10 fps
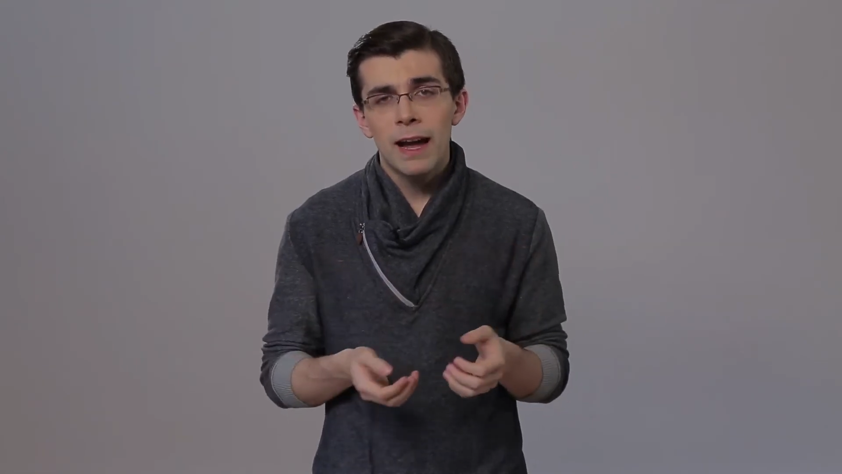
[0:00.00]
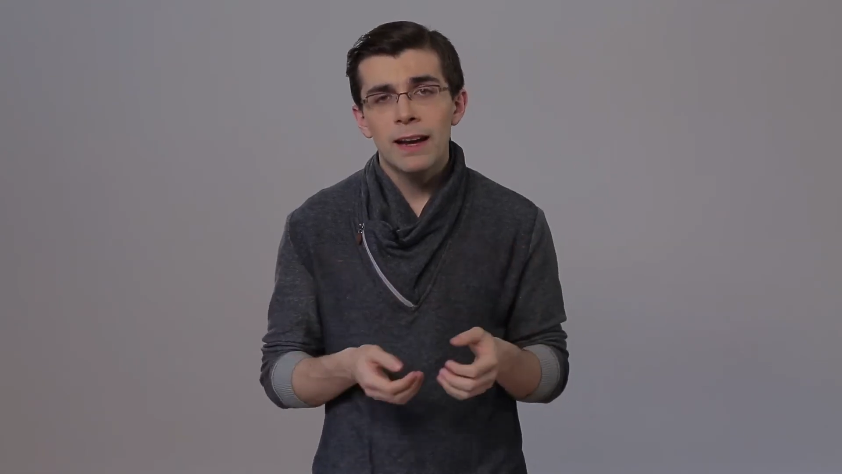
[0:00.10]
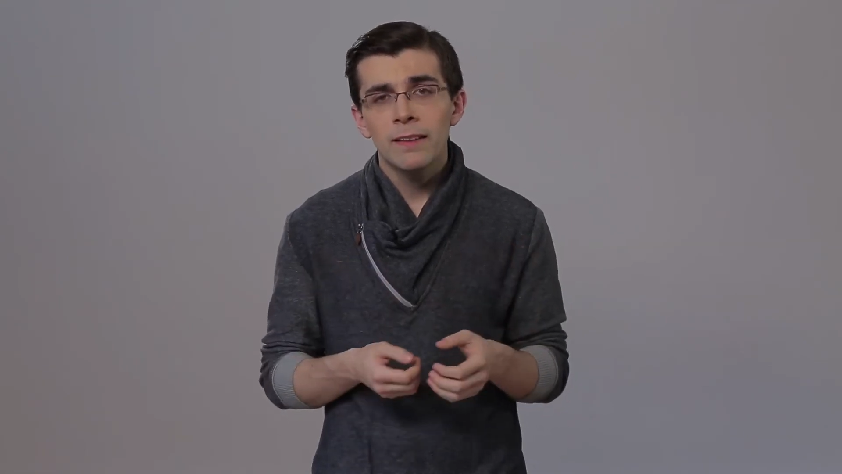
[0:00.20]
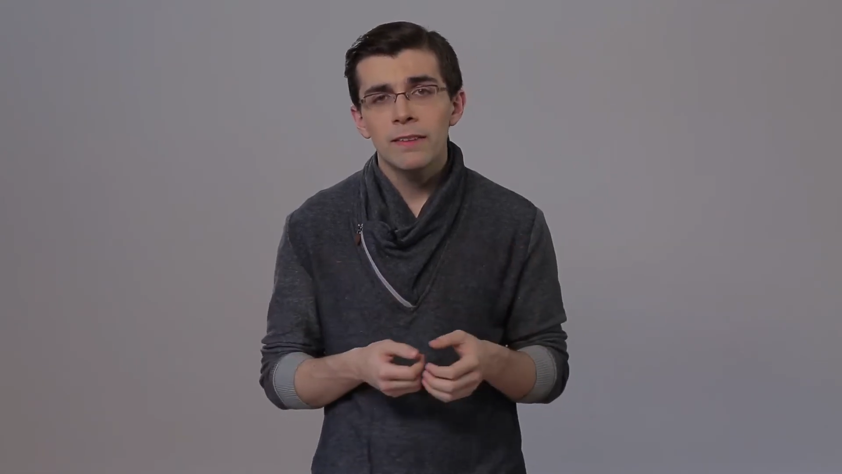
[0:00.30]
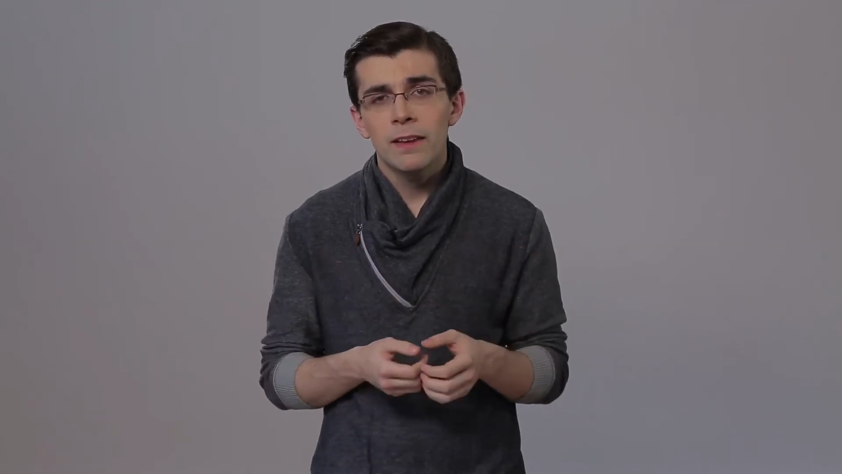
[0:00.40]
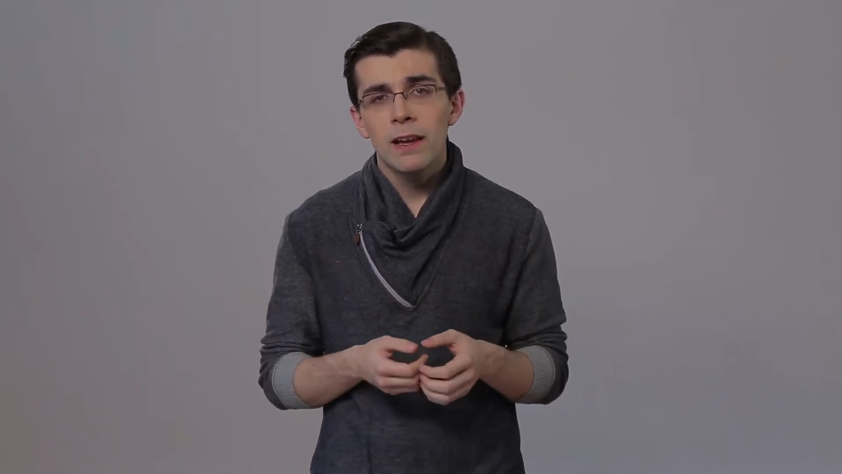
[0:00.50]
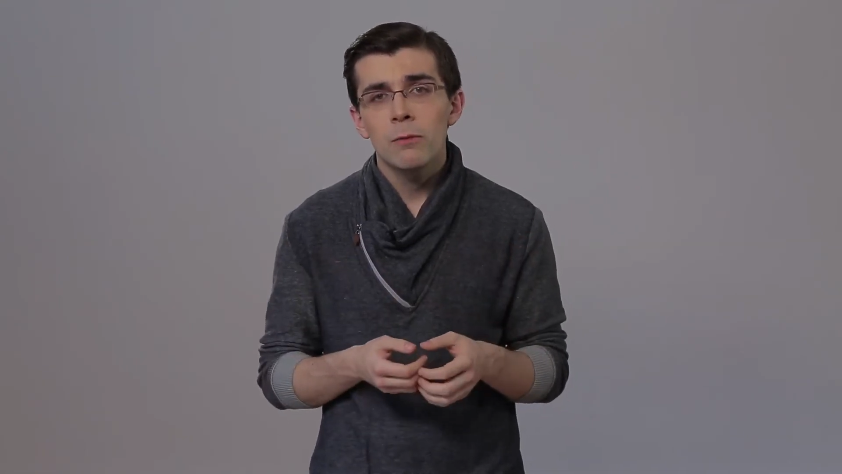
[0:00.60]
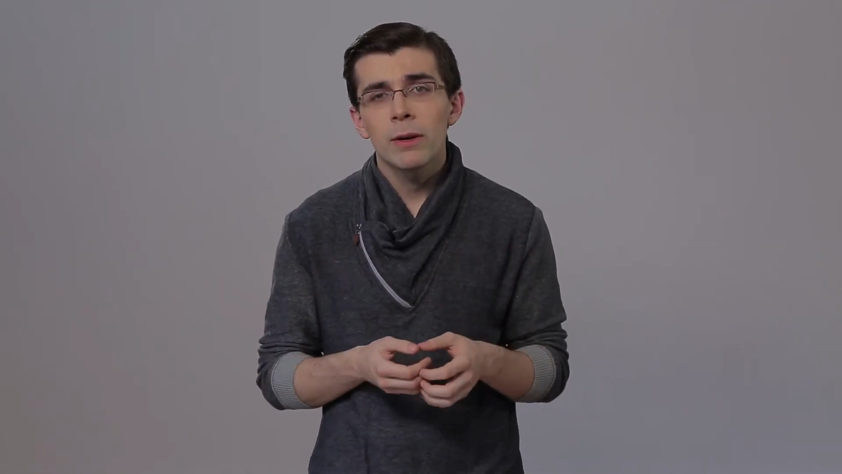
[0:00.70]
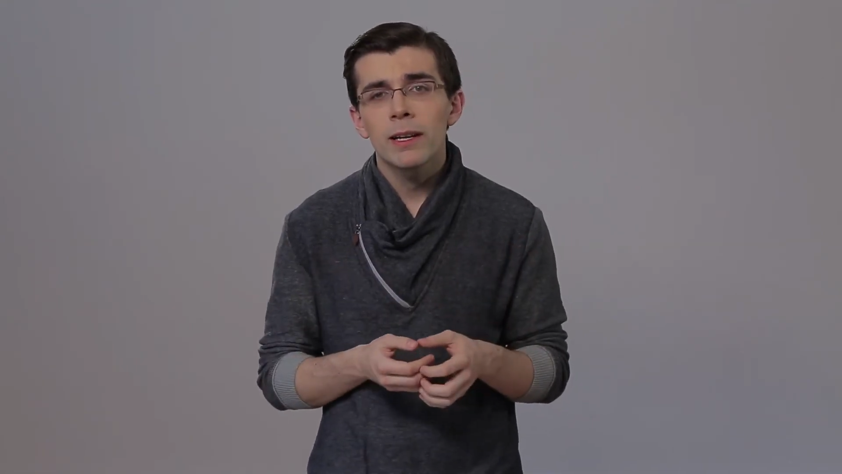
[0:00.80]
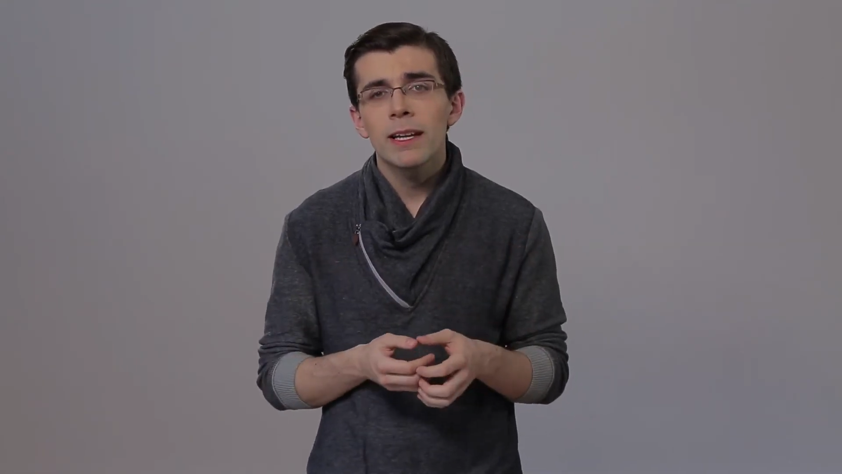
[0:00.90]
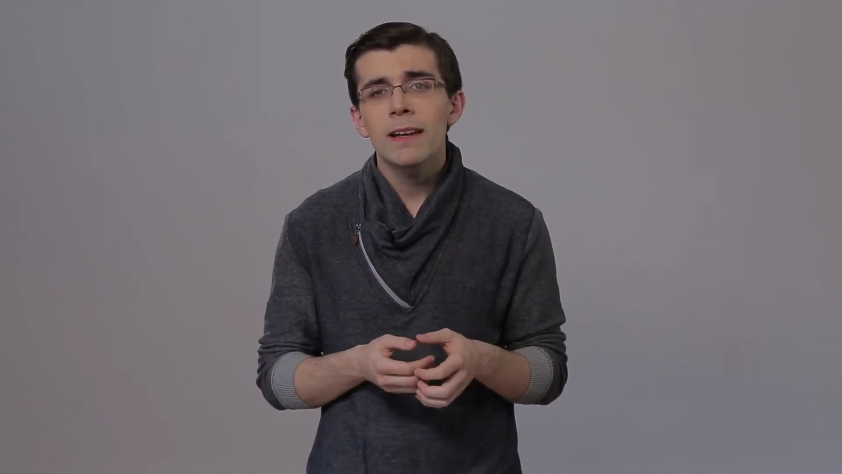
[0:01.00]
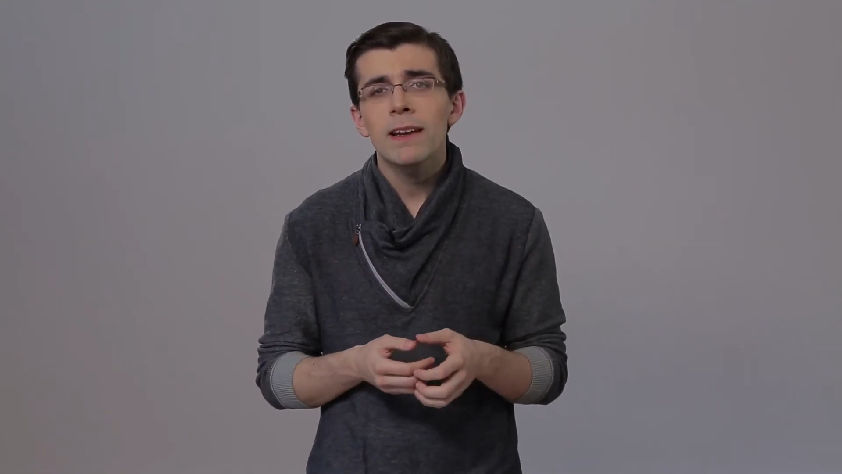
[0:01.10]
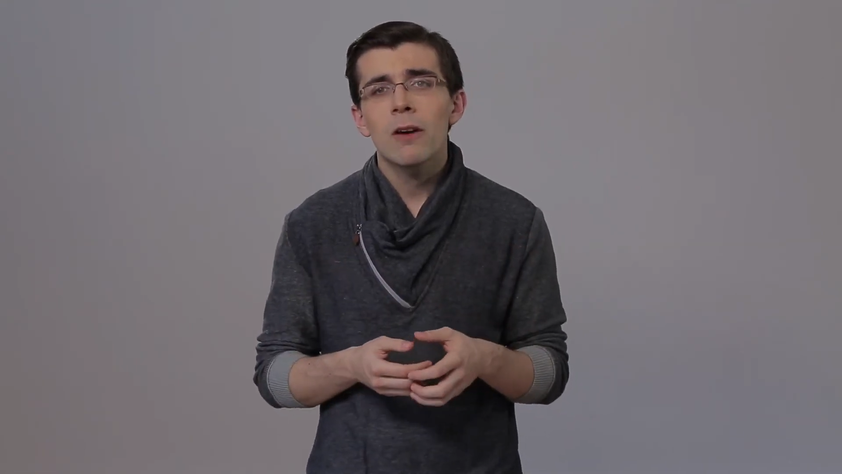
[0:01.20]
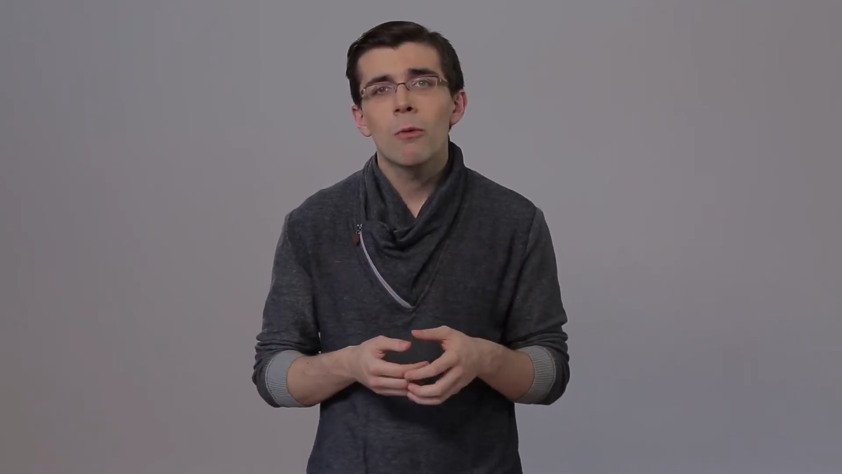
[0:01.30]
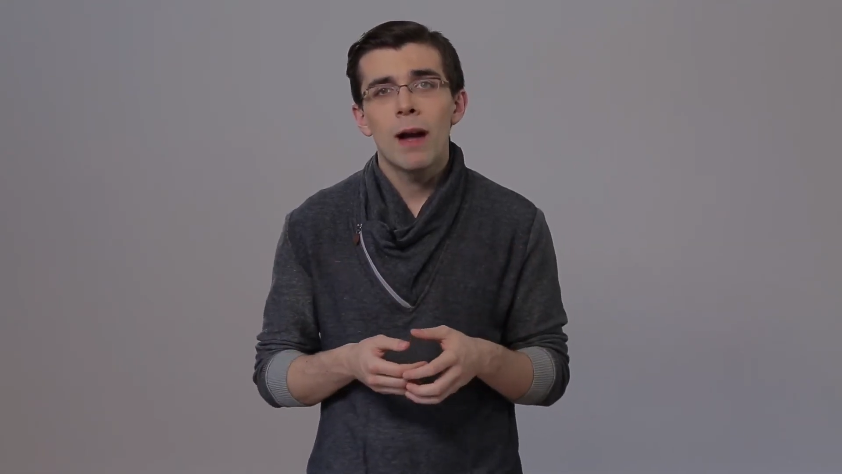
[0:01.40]
I can say we're
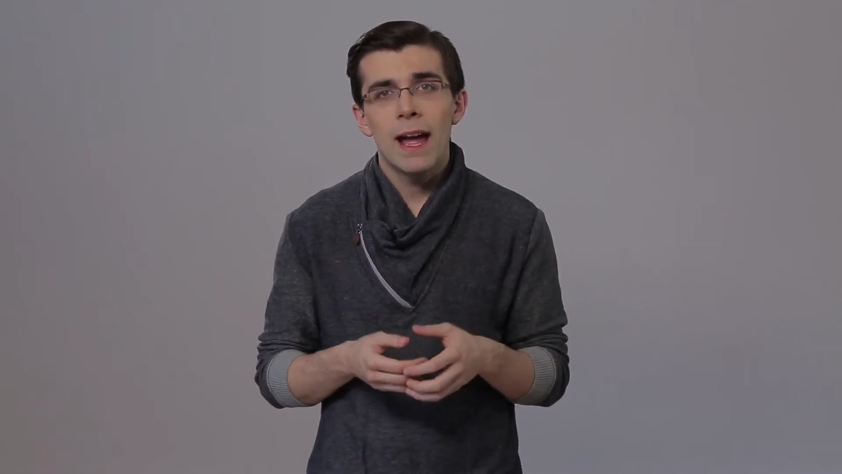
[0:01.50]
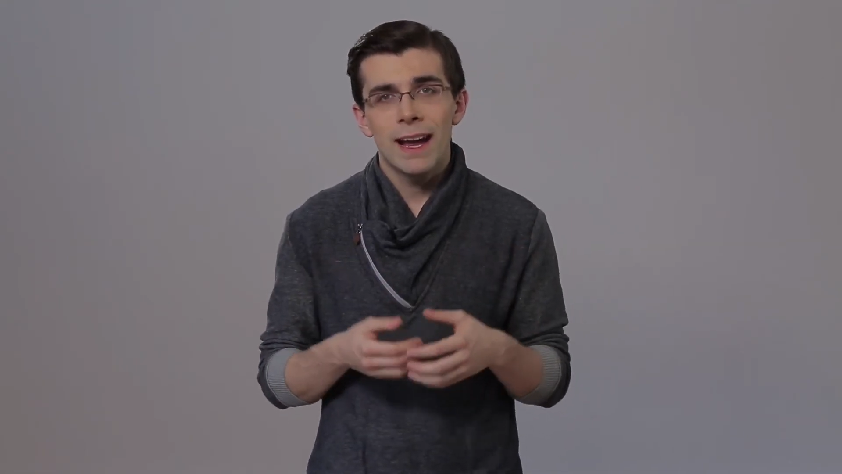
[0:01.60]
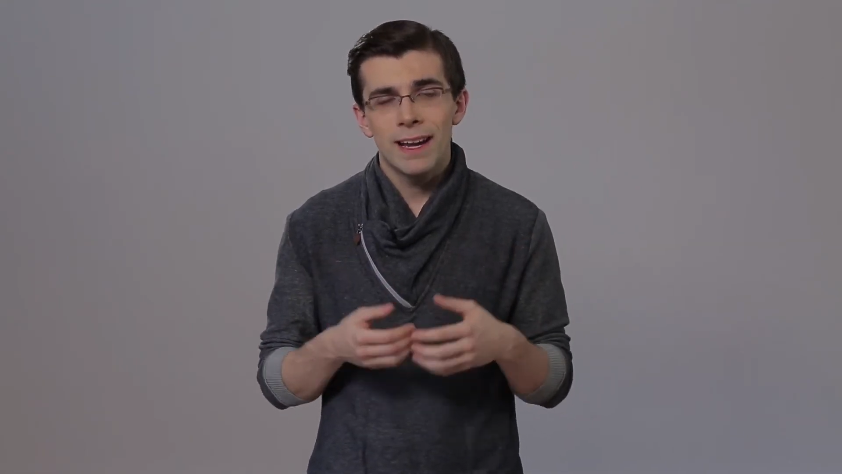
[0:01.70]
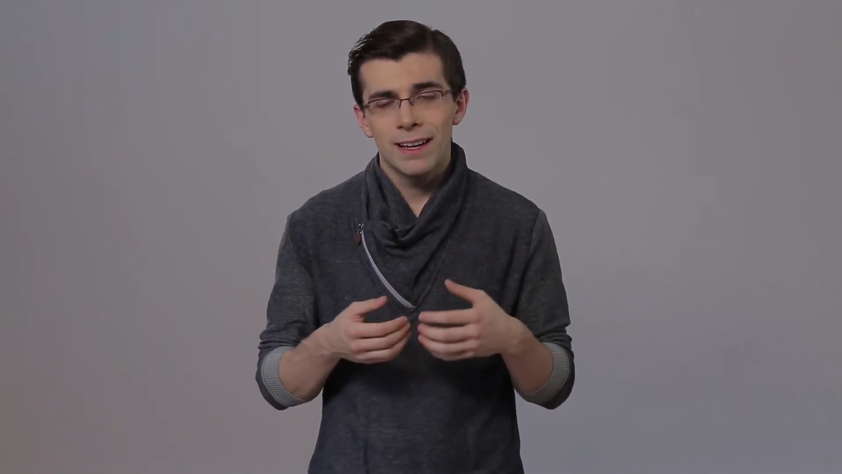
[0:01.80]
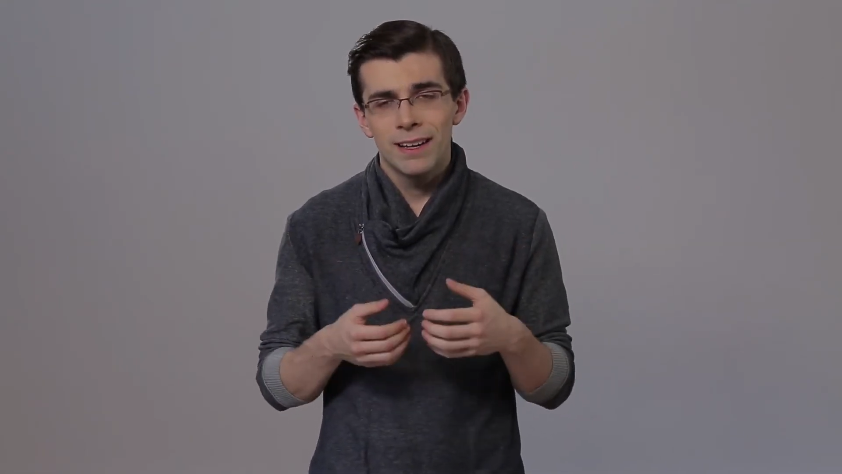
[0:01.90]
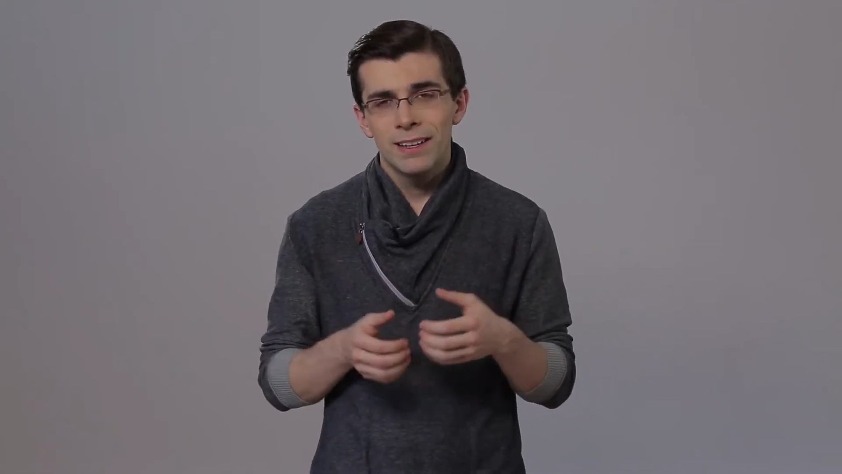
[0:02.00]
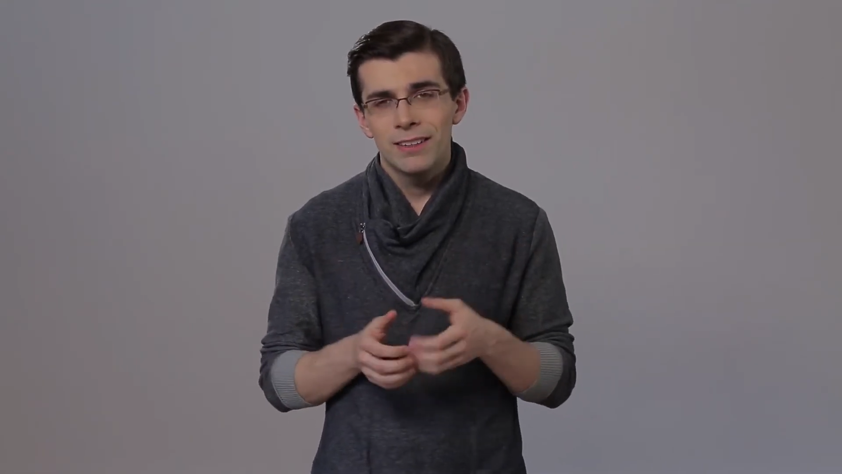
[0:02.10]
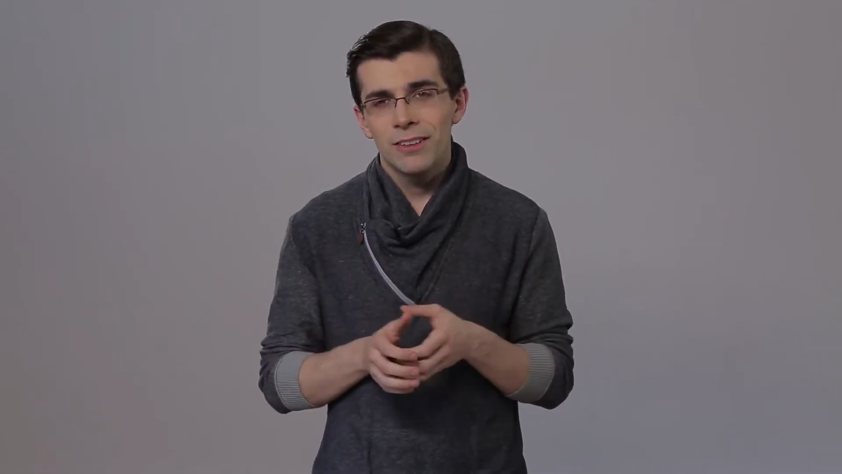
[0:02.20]
getting away